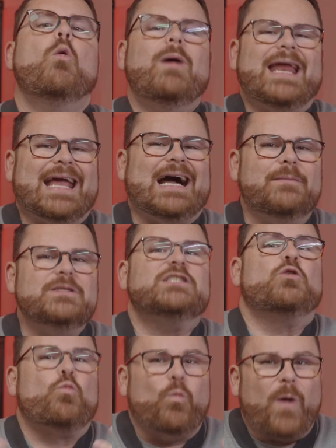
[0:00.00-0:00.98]
when it comes
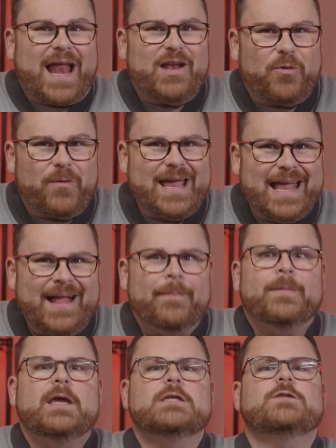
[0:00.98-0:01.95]
to rendering,
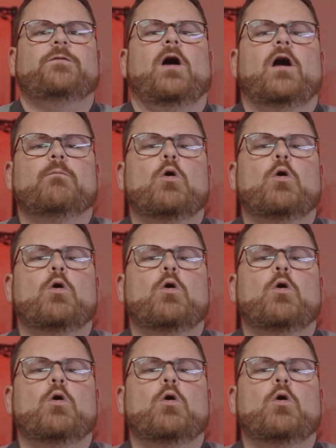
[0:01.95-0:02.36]
it's far